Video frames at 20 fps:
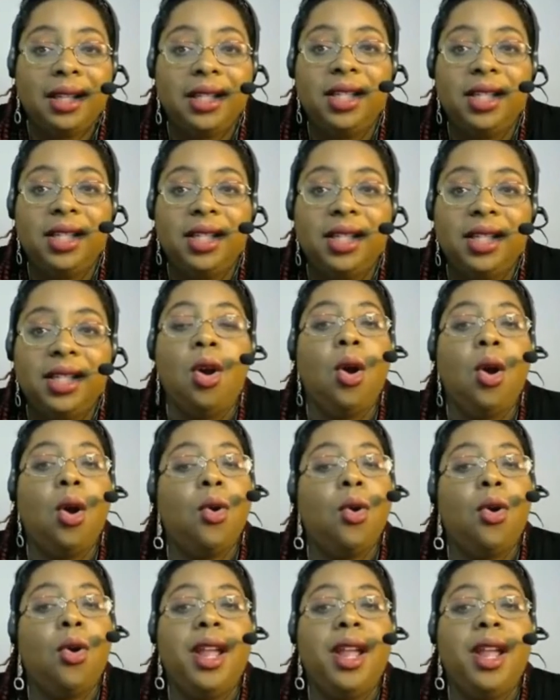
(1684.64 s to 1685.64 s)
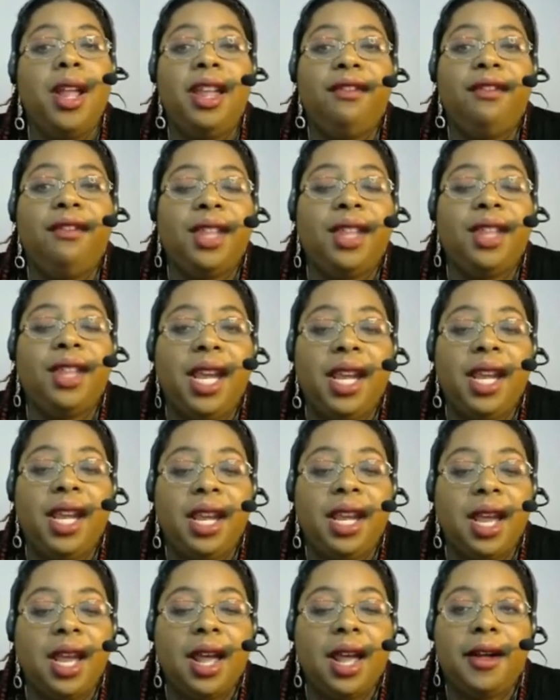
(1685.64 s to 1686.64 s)
college, or if
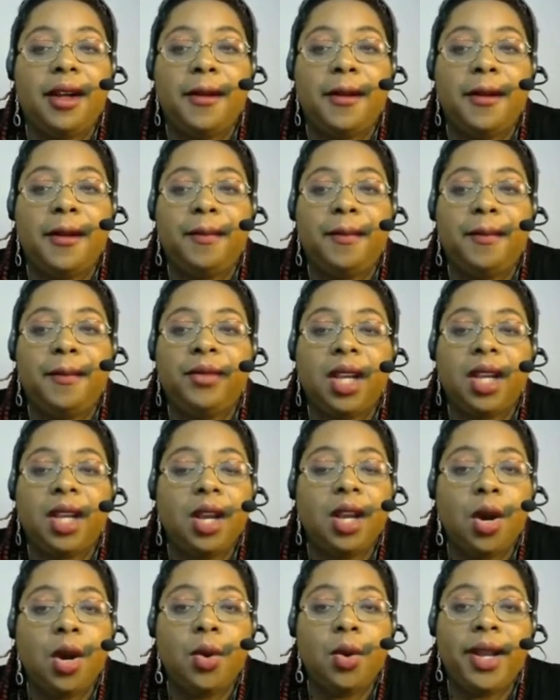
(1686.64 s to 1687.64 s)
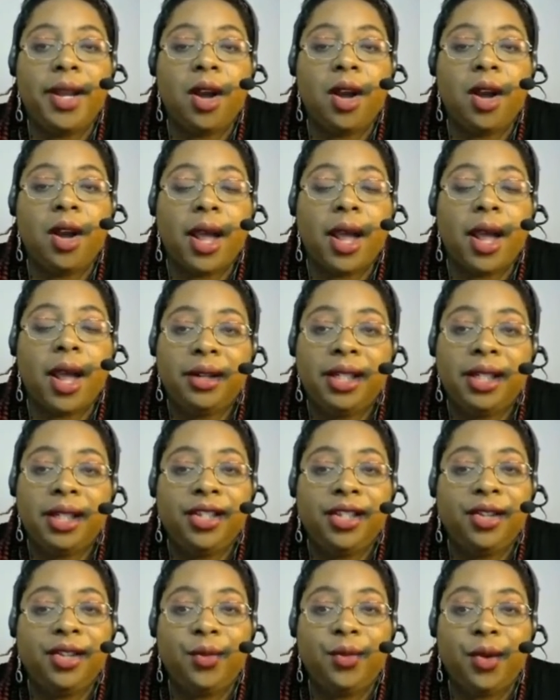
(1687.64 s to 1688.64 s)
they go out
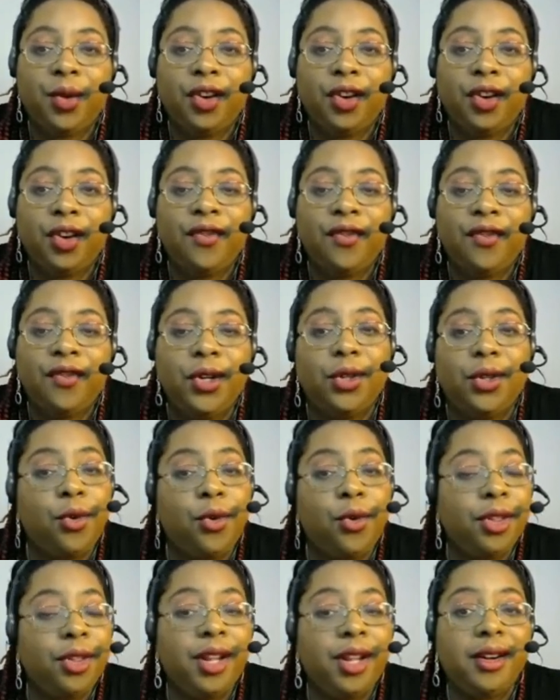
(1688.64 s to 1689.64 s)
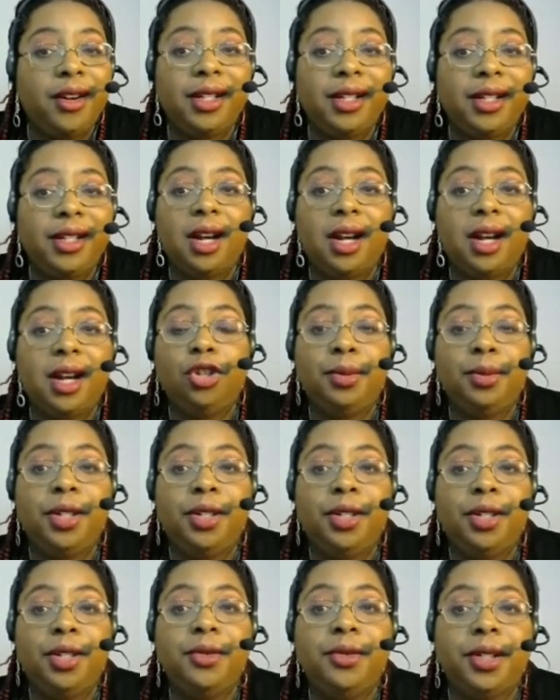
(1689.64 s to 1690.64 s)
into the workforce, or they're an
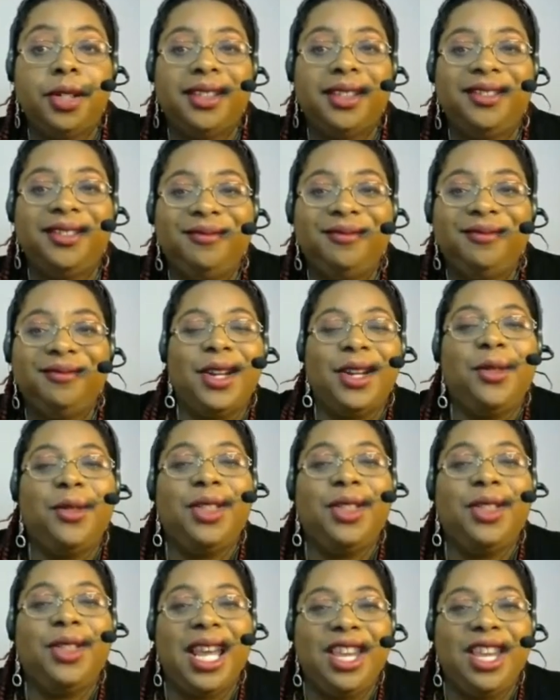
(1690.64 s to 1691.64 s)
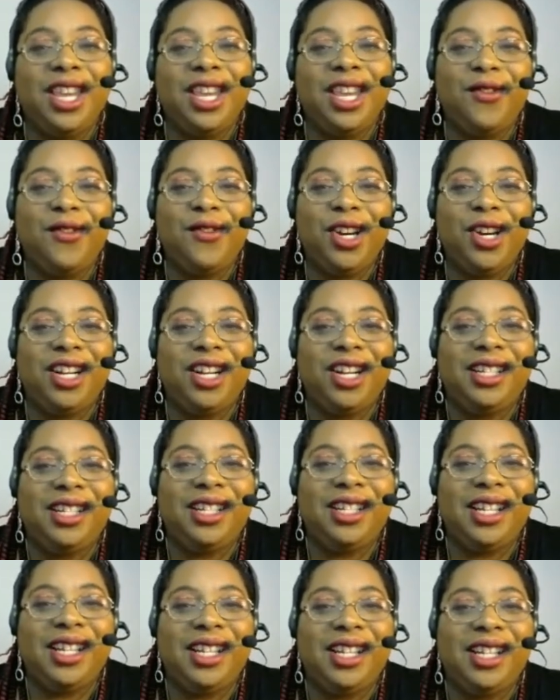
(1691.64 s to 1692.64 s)
entrepreneur. So thank you for your
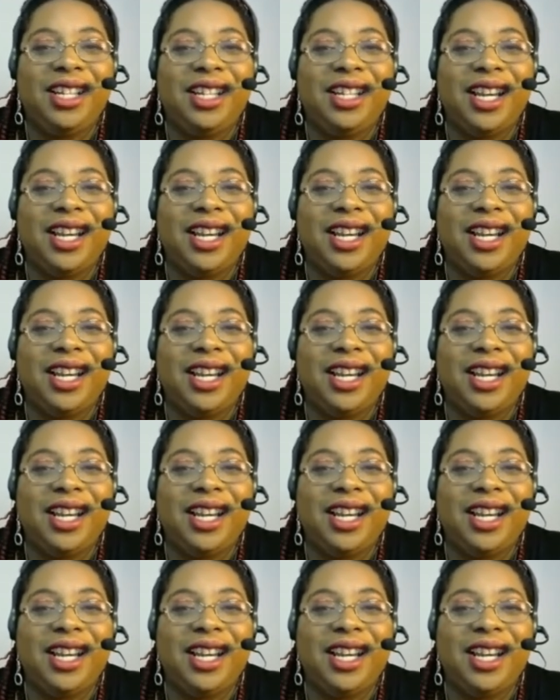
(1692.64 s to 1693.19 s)
time.